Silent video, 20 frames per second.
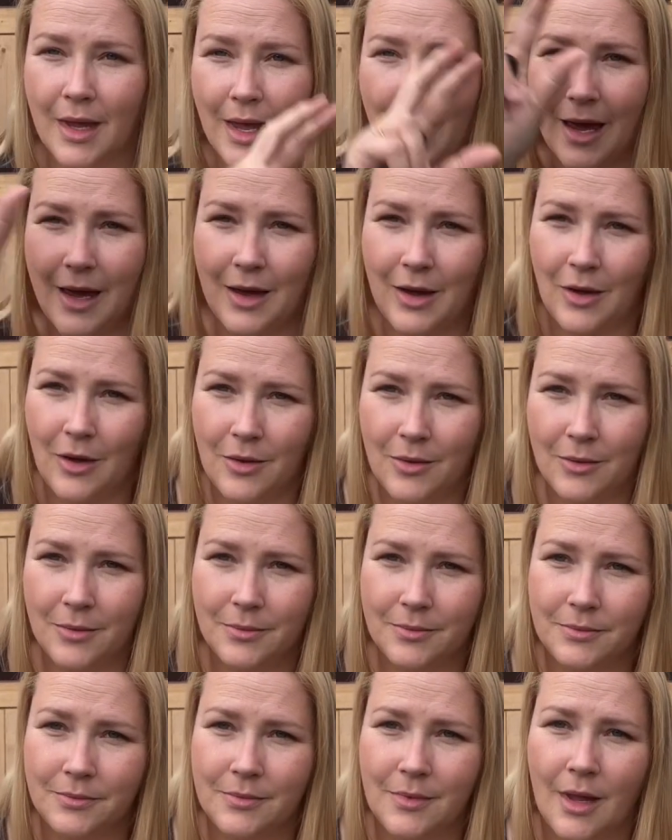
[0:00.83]
Hey y'all.
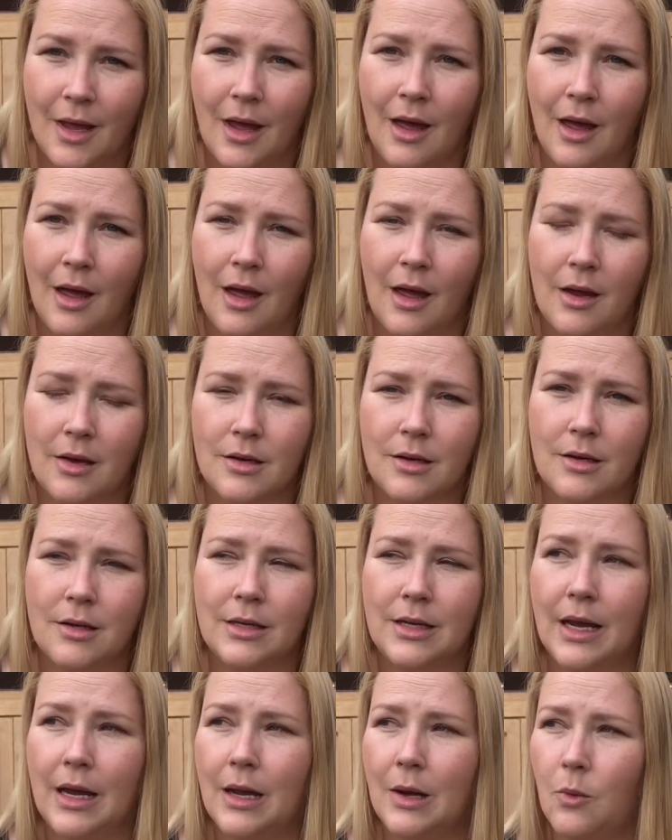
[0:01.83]

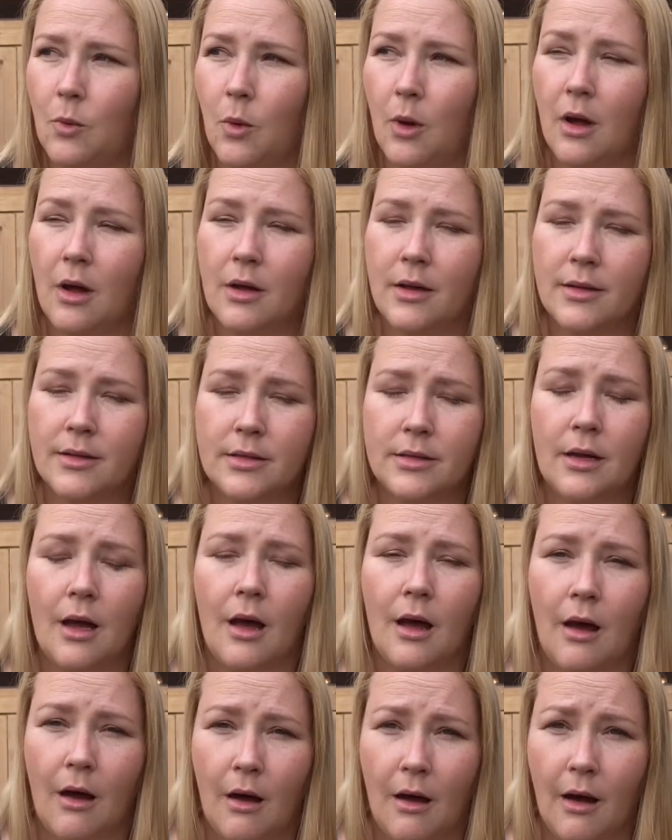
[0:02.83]
Today was
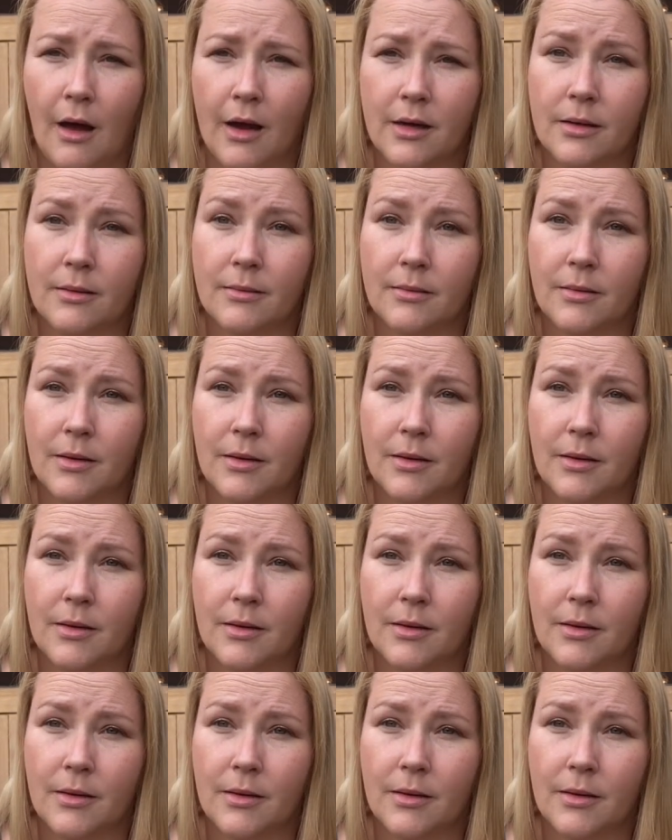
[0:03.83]
hot.